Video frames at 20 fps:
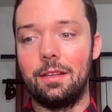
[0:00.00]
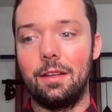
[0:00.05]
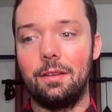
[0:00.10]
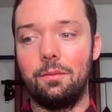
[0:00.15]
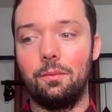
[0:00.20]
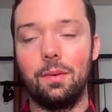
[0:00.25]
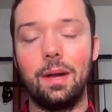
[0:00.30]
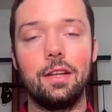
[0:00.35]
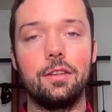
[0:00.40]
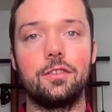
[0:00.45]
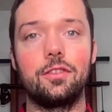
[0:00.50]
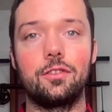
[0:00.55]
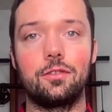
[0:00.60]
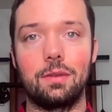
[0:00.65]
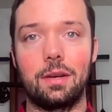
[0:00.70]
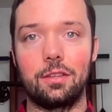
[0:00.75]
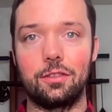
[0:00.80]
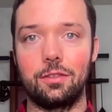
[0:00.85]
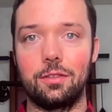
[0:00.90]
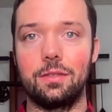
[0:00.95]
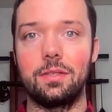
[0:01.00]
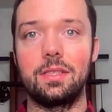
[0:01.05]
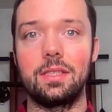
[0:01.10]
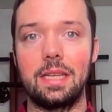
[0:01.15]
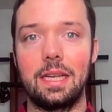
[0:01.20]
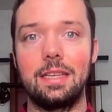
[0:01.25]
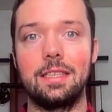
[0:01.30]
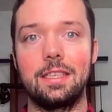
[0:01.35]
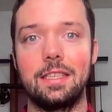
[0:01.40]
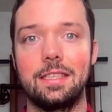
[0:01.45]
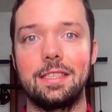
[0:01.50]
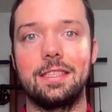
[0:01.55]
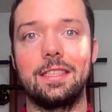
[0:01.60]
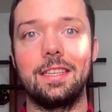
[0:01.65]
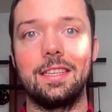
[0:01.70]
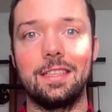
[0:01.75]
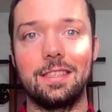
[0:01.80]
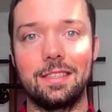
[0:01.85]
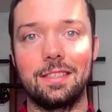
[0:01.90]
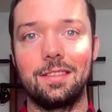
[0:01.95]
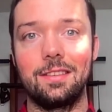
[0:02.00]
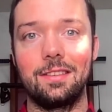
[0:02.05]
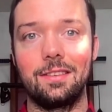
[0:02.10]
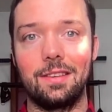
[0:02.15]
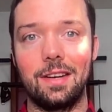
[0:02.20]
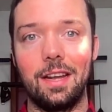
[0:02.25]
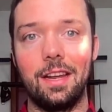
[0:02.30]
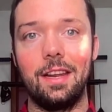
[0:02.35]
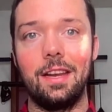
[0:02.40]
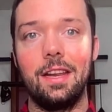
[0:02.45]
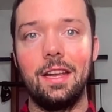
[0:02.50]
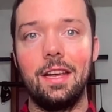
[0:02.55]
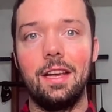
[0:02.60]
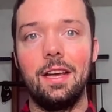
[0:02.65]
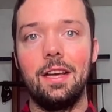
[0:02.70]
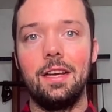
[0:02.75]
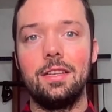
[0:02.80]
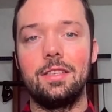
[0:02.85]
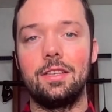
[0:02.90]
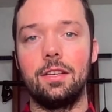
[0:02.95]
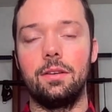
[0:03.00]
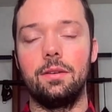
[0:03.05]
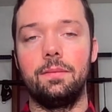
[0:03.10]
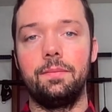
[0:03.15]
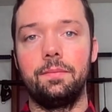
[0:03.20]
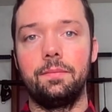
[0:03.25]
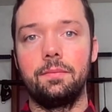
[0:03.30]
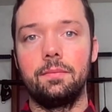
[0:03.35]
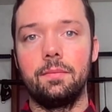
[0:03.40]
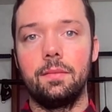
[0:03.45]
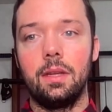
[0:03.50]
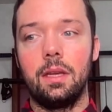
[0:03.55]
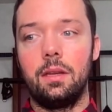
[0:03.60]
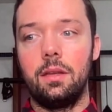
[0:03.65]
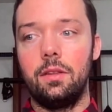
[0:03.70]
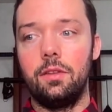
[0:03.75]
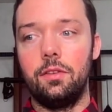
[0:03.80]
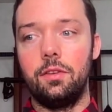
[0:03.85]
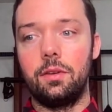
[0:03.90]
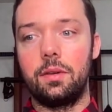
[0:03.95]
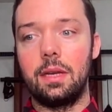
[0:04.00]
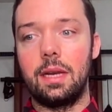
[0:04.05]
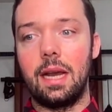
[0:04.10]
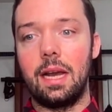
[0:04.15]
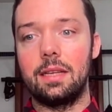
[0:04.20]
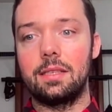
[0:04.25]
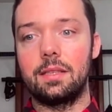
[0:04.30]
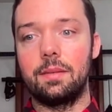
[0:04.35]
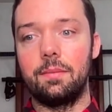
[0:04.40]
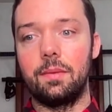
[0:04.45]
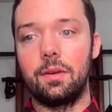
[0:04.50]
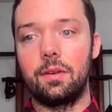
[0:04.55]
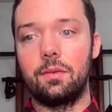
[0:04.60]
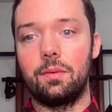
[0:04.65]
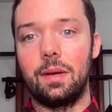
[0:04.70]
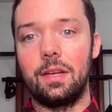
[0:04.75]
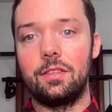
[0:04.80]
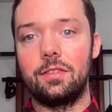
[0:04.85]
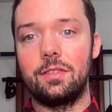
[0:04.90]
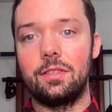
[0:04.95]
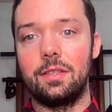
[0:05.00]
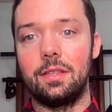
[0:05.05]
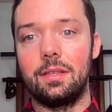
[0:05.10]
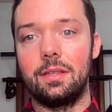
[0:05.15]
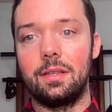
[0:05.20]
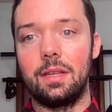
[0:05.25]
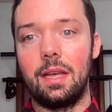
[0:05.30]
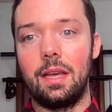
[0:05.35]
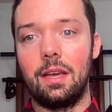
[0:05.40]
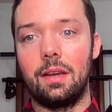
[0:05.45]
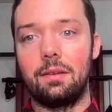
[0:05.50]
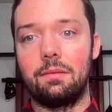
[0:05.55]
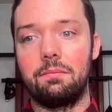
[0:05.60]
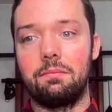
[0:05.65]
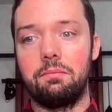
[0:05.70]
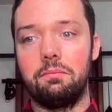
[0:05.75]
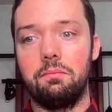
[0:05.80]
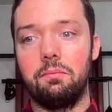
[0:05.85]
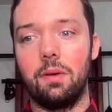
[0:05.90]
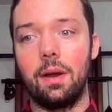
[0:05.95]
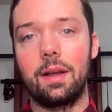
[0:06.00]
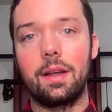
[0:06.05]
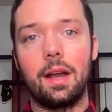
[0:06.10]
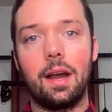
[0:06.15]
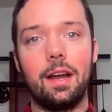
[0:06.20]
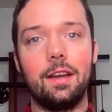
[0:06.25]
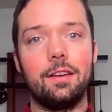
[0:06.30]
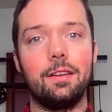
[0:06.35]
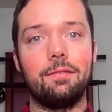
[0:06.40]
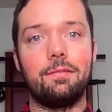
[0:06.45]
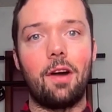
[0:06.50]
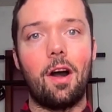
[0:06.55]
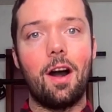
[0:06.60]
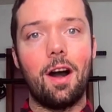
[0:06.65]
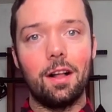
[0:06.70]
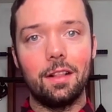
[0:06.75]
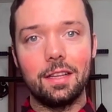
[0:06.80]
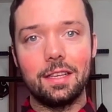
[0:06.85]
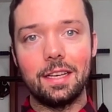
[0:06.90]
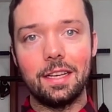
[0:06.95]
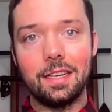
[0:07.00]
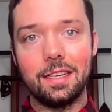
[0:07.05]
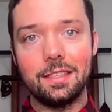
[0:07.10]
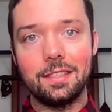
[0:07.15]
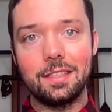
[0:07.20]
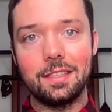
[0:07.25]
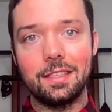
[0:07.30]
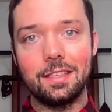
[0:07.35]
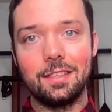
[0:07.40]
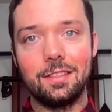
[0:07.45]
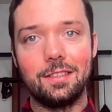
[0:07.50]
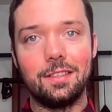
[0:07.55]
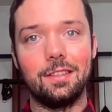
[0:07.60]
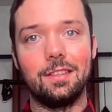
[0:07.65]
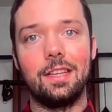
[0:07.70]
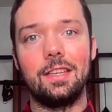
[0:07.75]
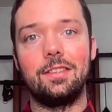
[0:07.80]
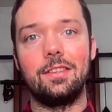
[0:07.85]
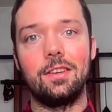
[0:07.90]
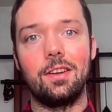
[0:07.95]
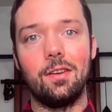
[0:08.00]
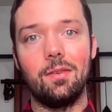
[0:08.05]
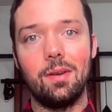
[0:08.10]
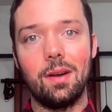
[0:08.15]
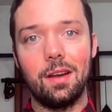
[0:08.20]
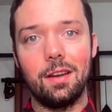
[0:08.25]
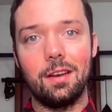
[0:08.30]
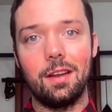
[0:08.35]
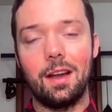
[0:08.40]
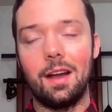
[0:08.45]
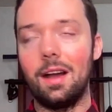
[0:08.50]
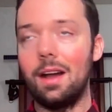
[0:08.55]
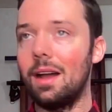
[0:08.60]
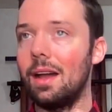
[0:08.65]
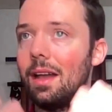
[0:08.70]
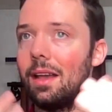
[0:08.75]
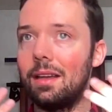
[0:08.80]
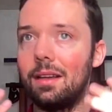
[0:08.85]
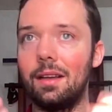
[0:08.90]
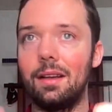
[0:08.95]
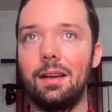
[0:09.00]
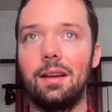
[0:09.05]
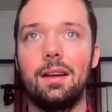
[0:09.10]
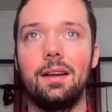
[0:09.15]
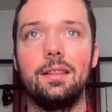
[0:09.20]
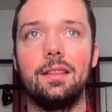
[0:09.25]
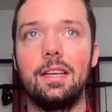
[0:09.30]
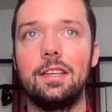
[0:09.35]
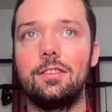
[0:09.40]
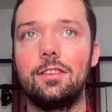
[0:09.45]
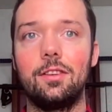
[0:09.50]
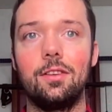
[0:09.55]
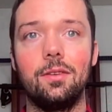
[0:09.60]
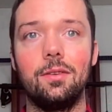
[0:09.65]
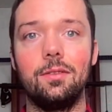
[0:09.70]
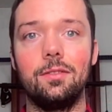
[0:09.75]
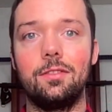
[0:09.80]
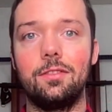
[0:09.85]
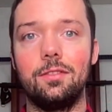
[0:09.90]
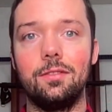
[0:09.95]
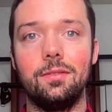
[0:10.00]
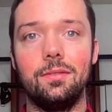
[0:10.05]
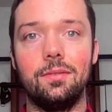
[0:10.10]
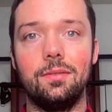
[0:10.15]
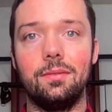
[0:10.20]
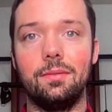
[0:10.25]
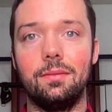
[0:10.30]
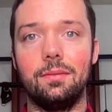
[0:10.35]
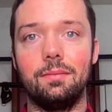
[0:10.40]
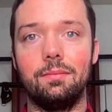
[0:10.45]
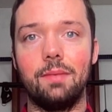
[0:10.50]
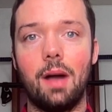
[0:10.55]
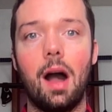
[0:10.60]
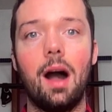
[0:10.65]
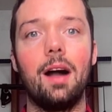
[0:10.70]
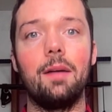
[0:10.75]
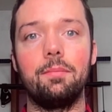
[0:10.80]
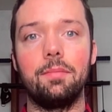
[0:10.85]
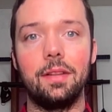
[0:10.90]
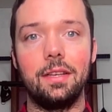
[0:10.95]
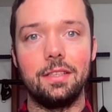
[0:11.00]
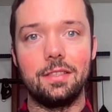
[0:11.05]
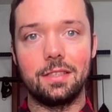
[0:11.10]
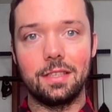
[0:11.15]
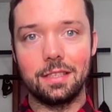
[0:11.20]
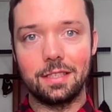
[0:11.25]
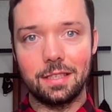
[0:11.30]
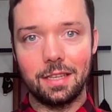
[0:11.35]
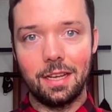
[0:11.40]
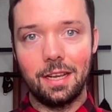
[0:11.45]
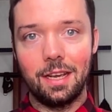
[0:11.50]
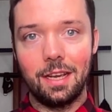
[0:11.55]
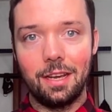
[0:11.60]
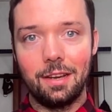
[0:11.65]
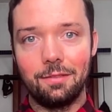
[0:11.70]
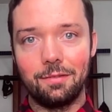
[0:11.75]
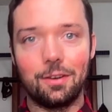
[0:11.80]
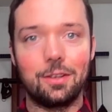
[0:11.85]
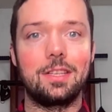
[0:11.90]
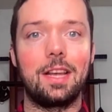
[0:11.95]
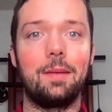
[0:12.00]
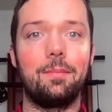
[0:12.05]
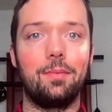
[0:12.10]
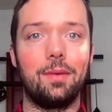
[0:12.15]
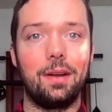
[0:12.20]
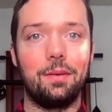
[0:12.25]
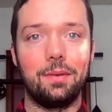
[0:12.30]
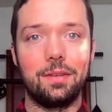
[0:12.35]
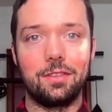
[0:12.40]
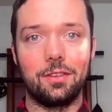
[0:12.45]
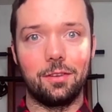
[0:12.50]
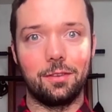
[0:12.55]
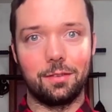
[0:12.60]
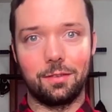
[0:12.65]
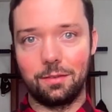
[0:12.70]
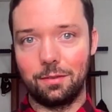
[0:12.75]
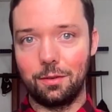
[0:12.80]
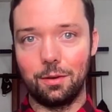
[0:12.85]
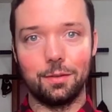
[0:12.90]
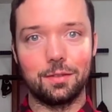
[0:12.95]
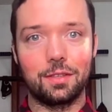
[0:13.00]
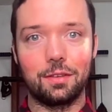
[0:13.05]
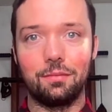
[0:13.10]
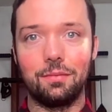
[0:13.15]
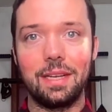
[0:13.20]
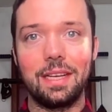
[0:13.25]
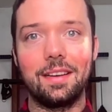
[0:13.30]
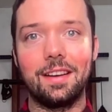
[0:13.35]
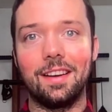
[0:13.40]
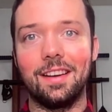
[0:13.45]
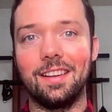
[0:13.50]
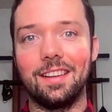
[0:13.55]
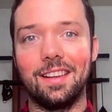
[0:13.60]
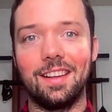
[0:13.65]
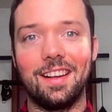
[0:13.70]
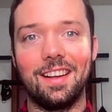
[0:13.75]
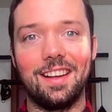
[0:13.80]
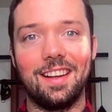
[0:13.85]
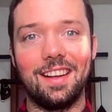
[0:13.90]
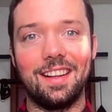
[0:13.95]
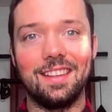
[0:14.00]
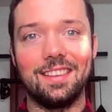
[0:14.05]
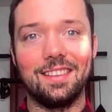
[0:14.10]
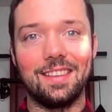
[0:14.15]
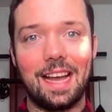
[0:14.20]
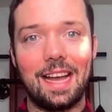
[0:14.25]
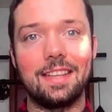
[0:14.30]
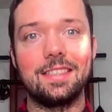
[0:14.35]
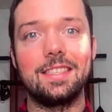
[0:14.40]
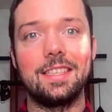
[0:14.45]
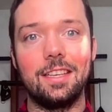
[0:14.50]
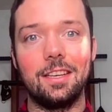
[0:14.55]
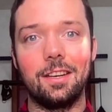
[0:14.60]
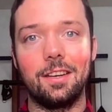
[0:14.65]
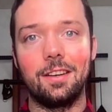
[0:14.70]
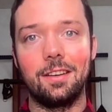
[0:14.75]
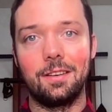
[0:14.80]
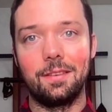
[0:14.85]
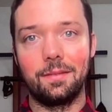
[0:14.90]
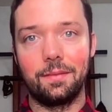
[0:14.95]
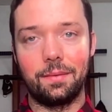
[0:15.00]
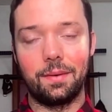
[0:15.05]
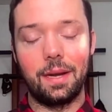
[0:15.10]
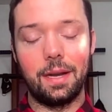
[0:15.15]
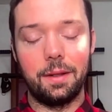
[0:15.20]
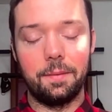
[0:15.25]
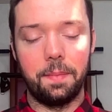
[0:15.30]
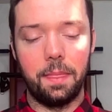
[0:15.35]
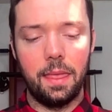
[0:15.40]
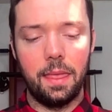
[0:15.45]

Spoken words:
well-structured sentences, right? So you could ask them a question like, what kind of holidays do you like to go on? I like to go to hot places. For example, I went to Costa Rica last year, right?